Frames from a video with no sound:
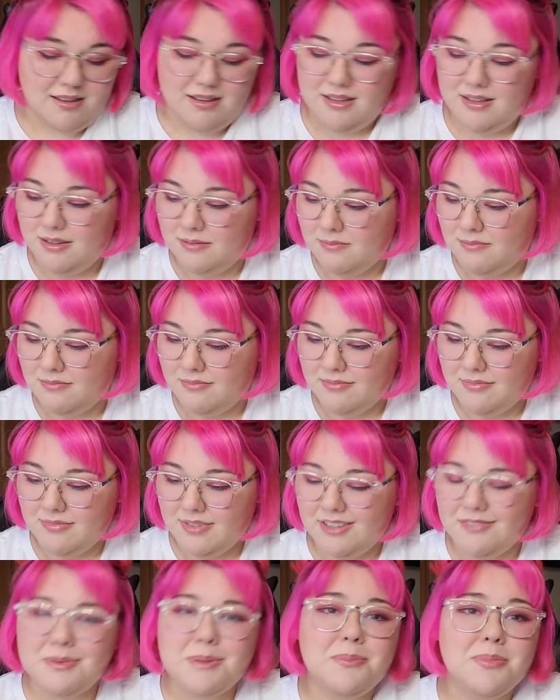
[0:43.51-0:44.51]

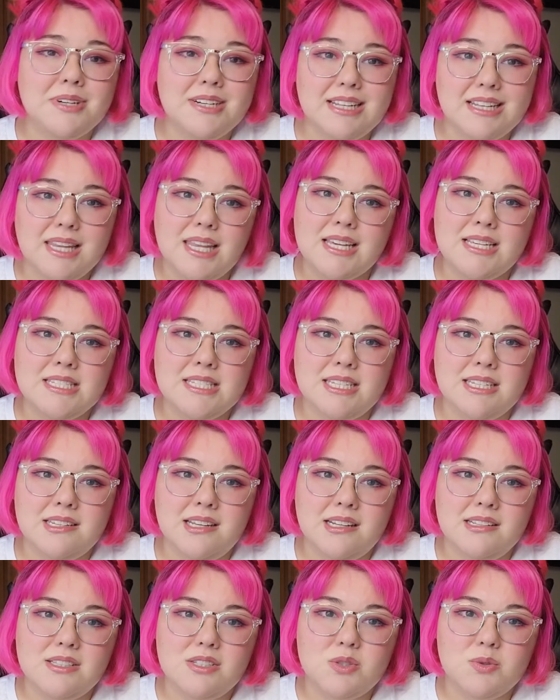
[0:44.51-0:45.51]
I've been pretty lazy
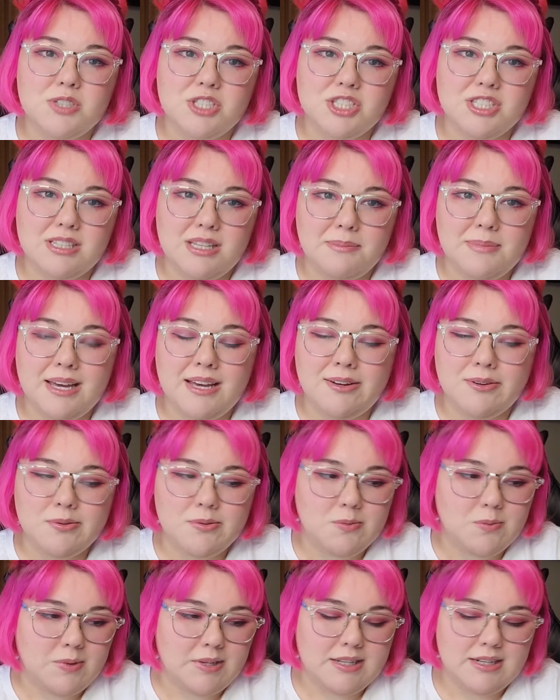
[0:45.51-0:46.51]
not switching them
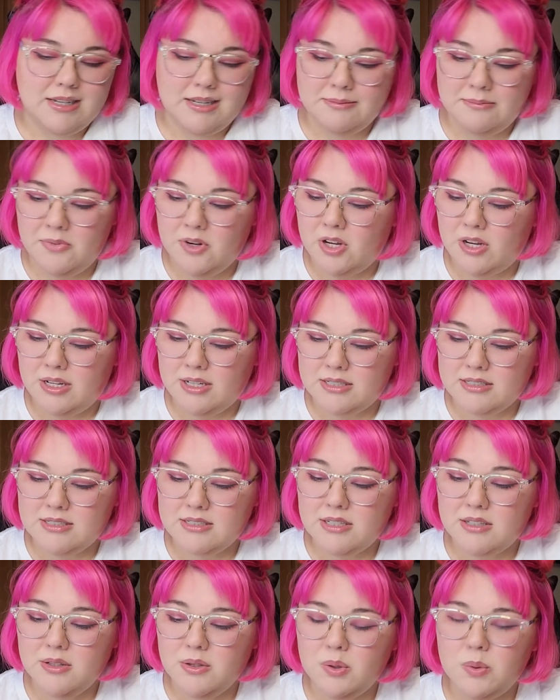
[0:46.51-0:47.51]
out when I'm
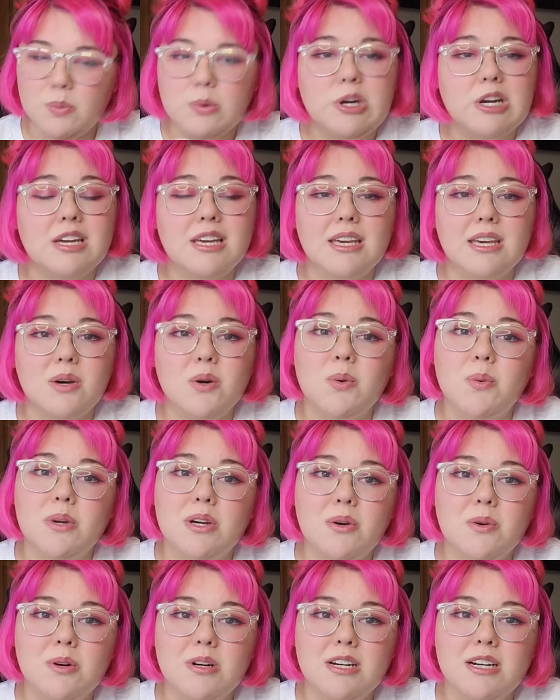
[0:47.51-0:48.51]
not working or
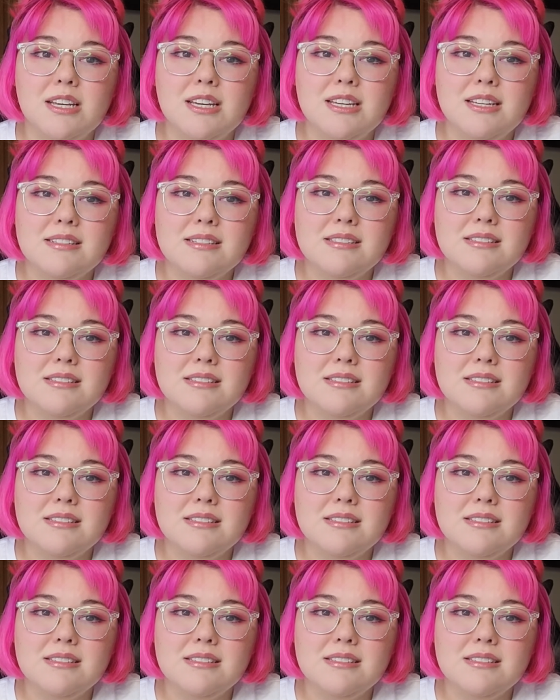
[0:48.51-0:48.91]
recording,